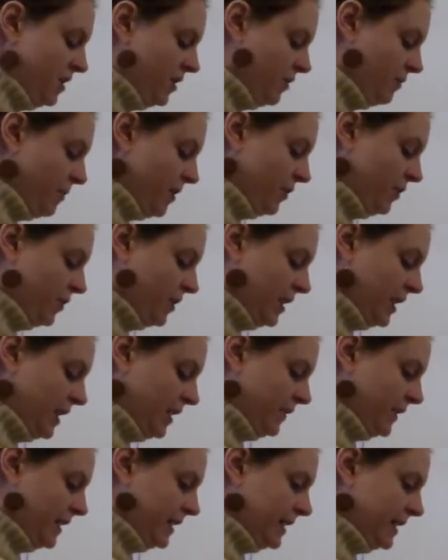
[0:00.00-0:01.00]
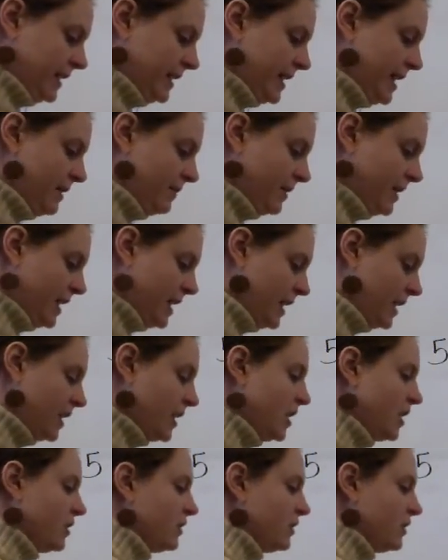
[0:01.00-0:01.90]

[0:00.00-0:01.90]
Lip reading: They're both going to give us the same thing.